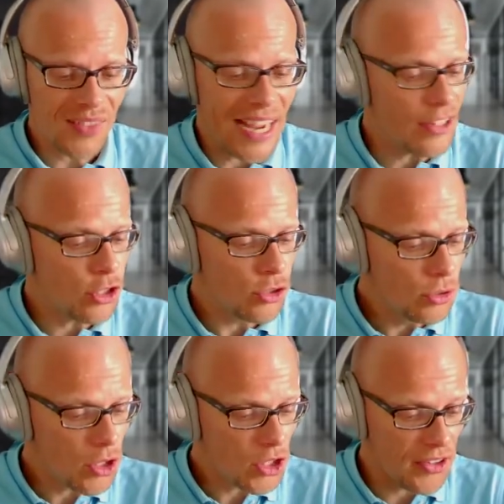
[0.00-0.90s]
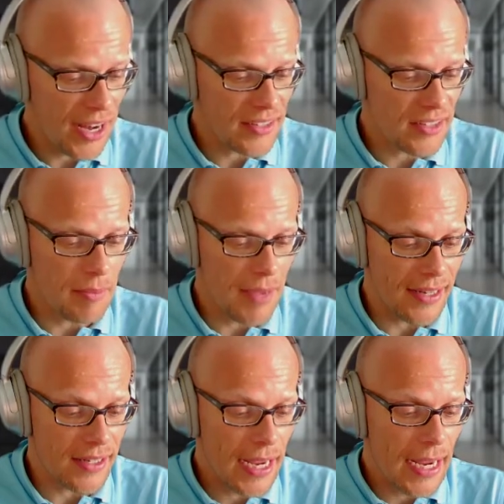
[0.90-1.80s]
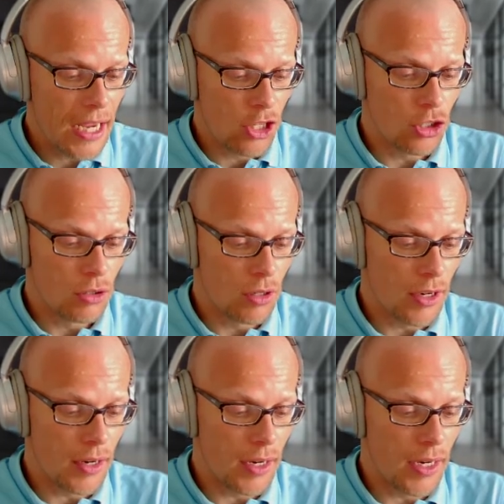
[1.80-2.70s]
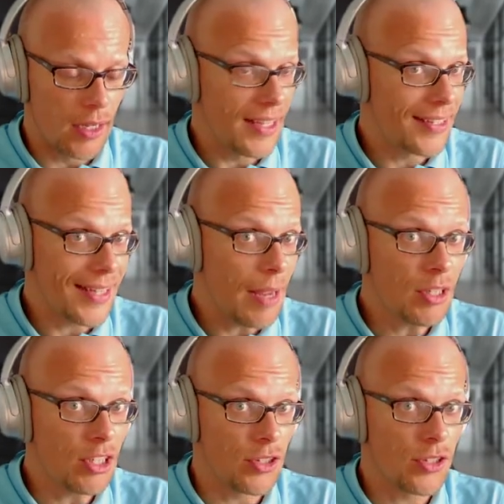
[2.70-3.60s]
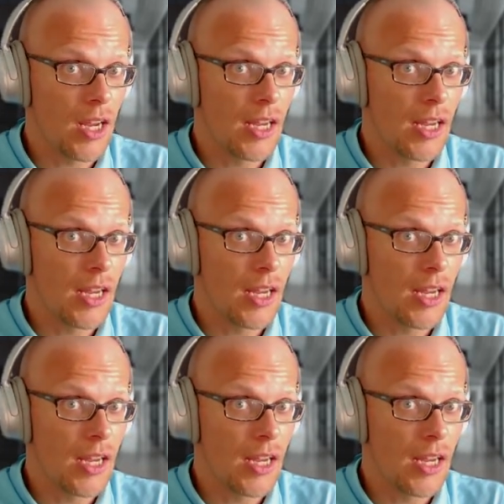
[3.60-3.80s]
And do not underestimate your examiners.